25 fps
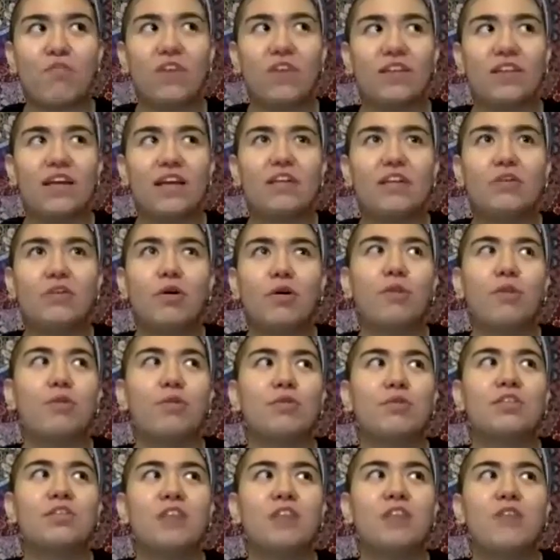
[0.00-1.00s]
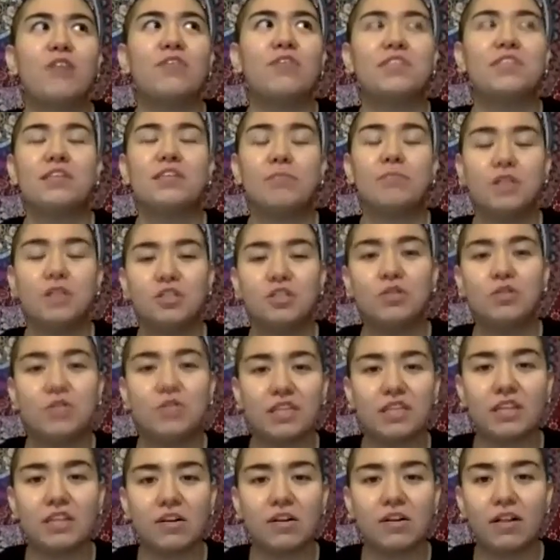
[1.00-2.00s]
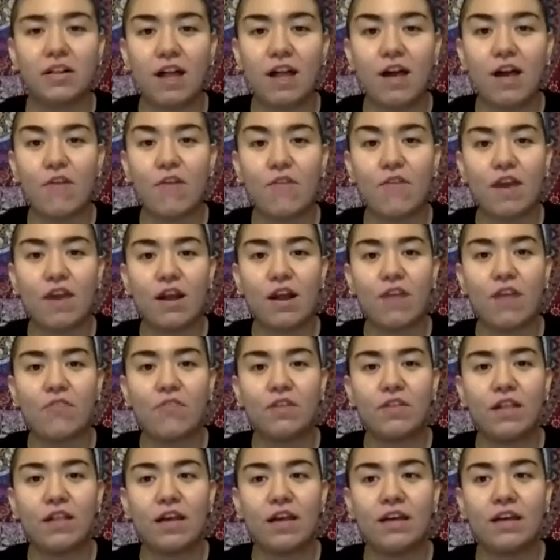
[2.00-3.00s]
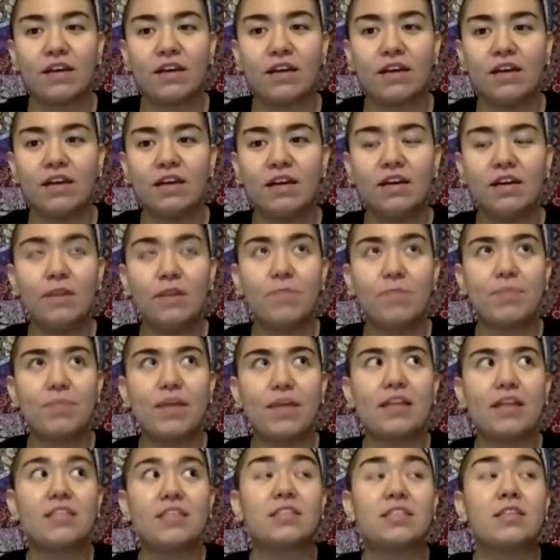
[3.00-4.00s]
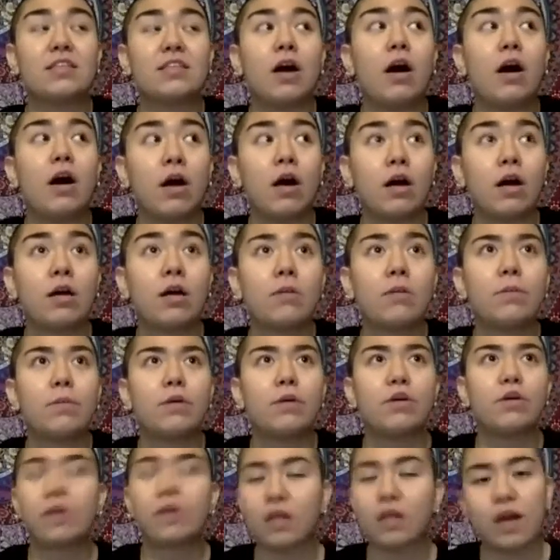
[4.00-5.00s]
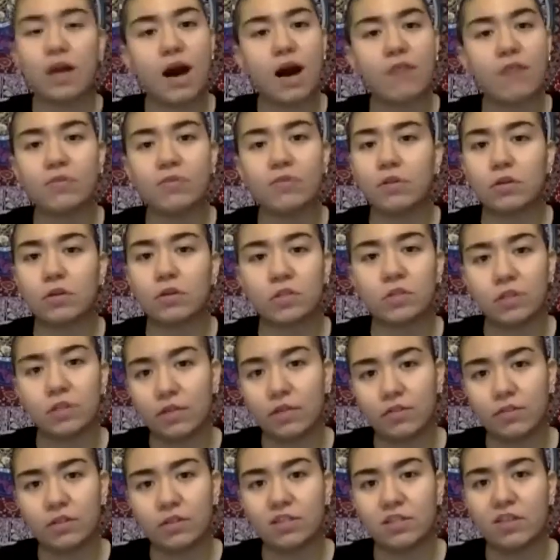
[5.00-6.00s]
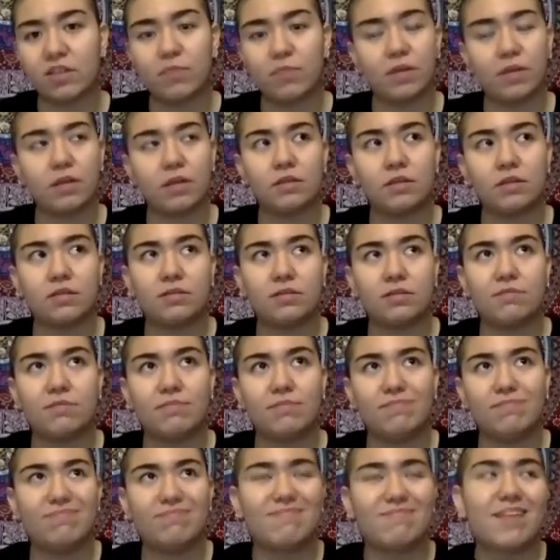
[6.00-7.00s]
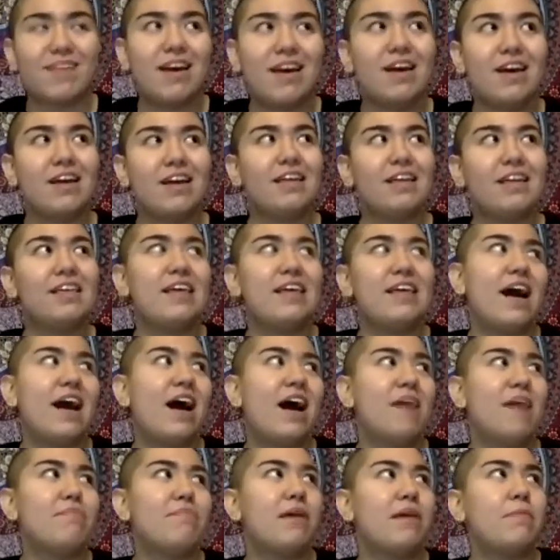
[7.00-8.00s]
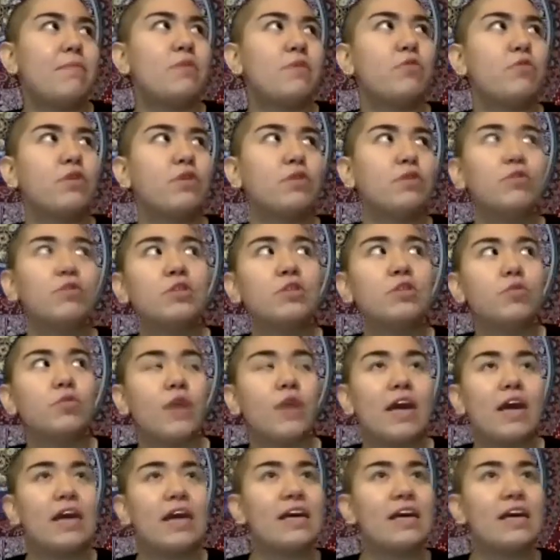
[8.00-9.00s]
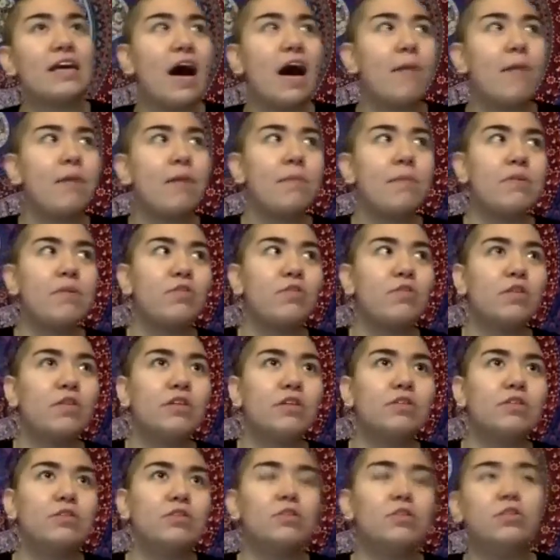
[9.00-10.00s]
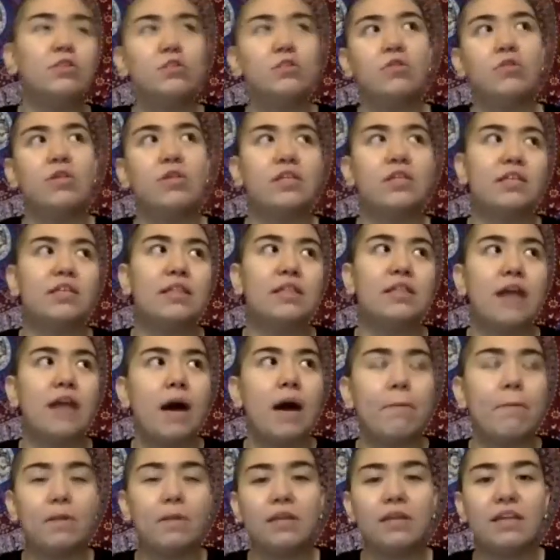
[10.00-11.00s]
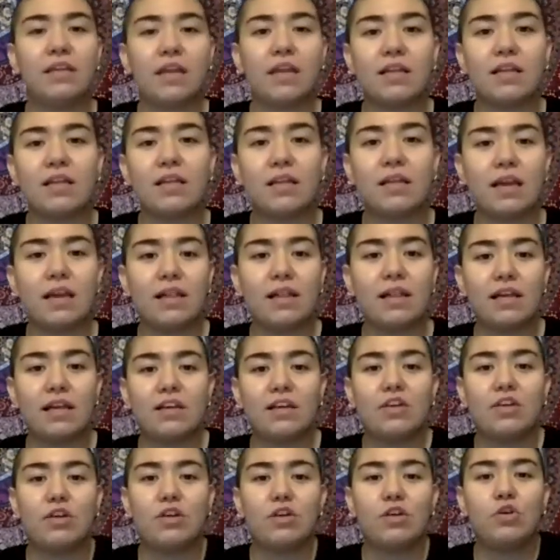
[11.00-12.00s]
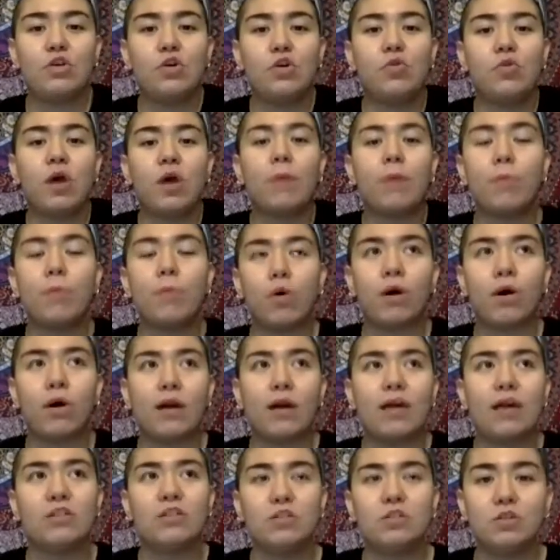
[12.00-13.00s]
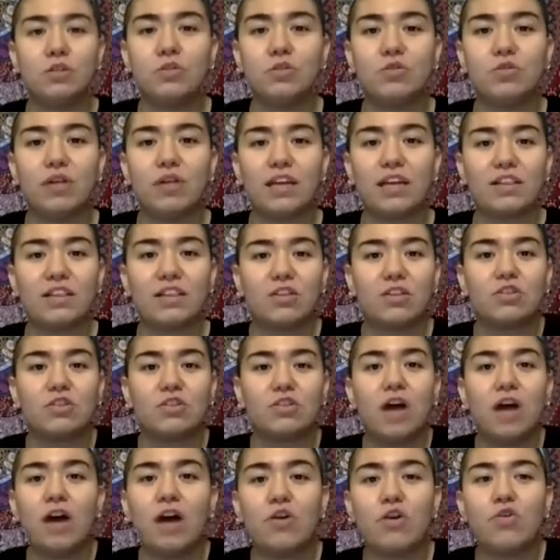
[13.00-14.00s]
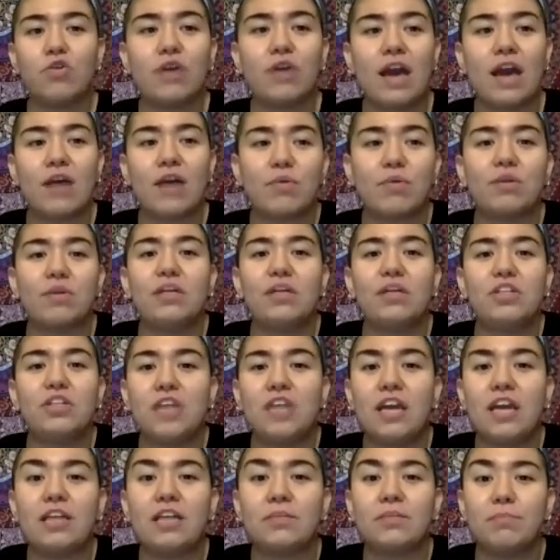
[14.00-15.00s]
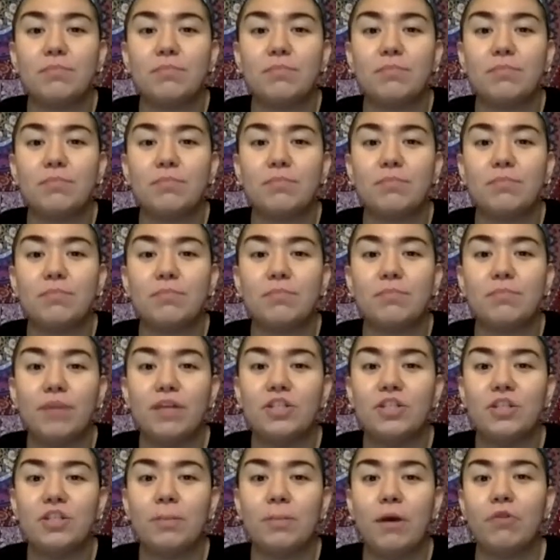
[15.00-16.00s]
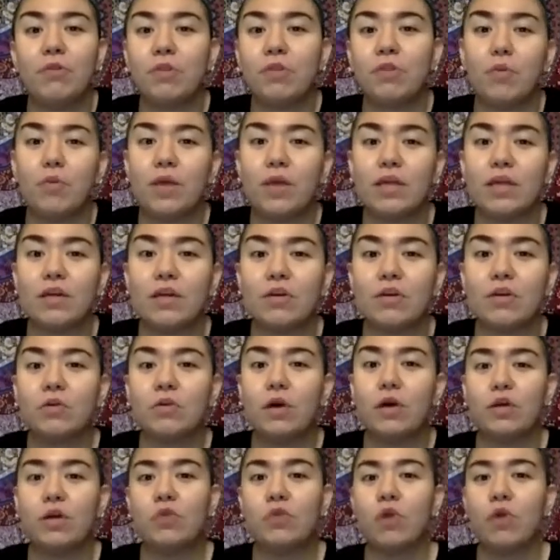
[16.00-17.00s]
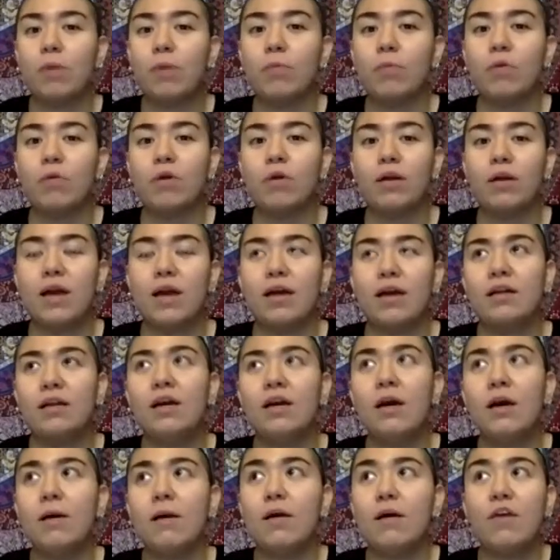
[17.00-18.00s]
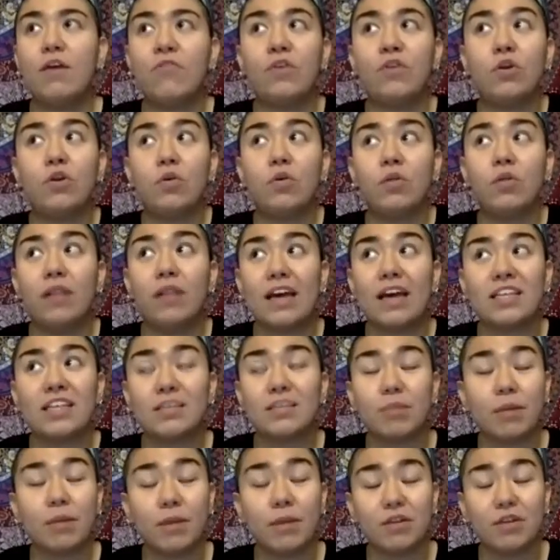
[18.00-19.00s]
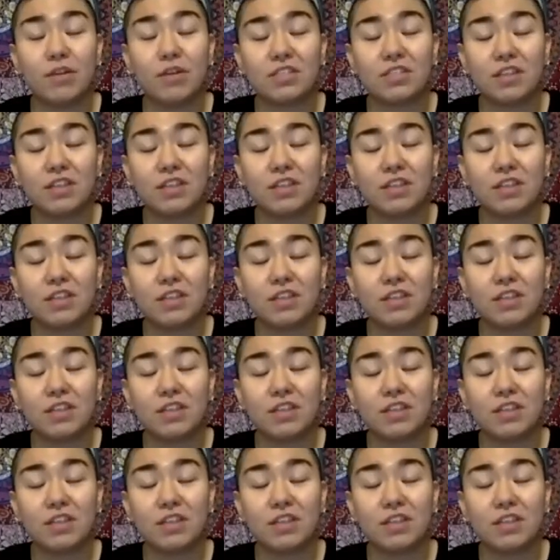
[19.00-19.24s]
and go through self-esteem issues in their life. And I feel like it's hard, but you're gonna have to learn to love yourself, because yeah, maybe you can lose weight, yeah, maybe you can do this and that, but in the end of the day, like you are born as you. Like there's not, you can't really change much about the way that you are born. And if you don't like something about yourself,